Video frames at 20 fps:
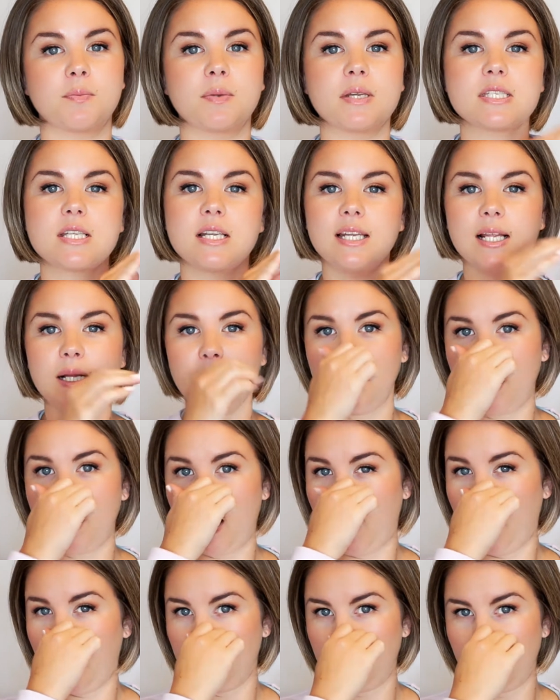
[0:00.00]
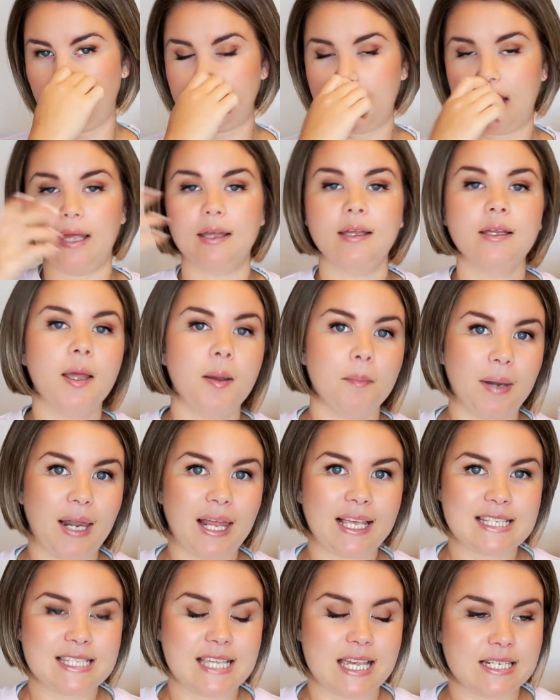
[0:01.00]
It's a little bit higher up there, but
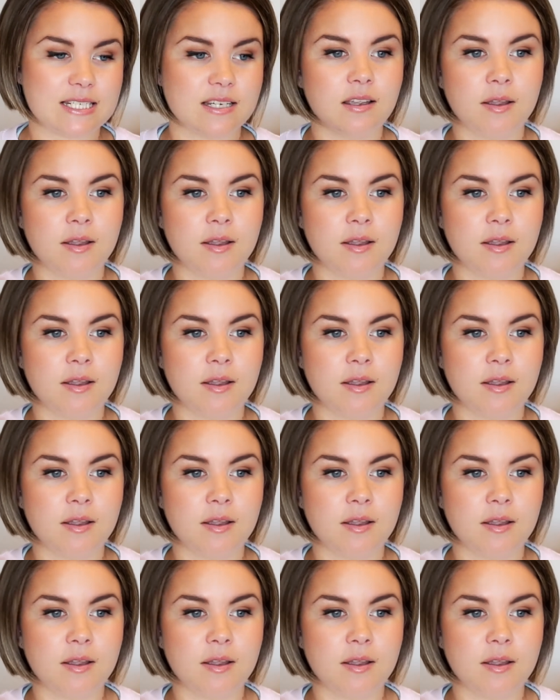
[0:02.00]
like I said,